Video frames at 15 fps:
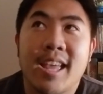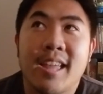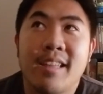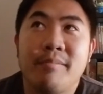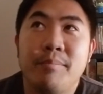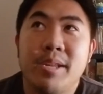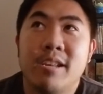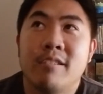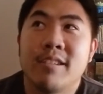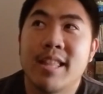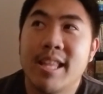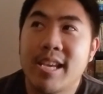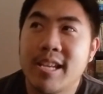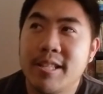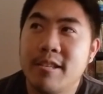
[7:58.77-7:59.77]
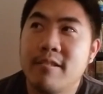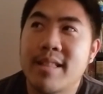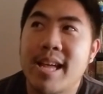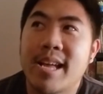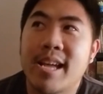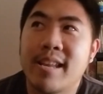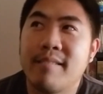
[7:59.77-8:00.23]
You know, they could do
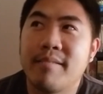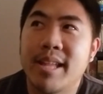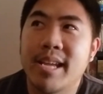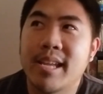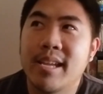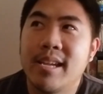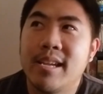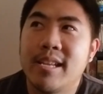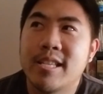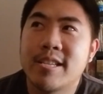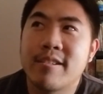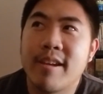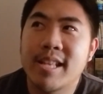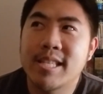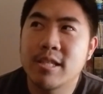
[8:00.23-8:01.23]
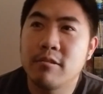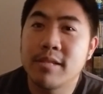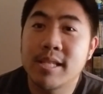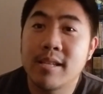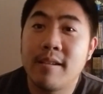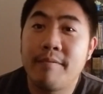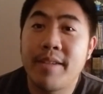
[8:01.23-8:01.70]
that kind of like
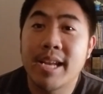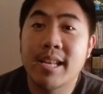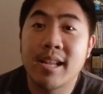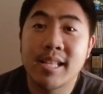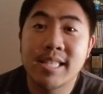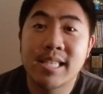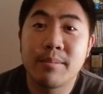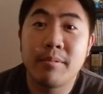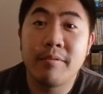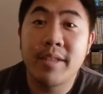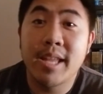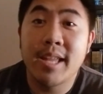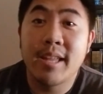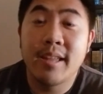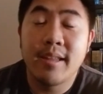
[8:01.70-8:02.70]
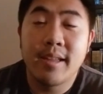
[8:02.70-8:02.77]
translucent effect on some of it.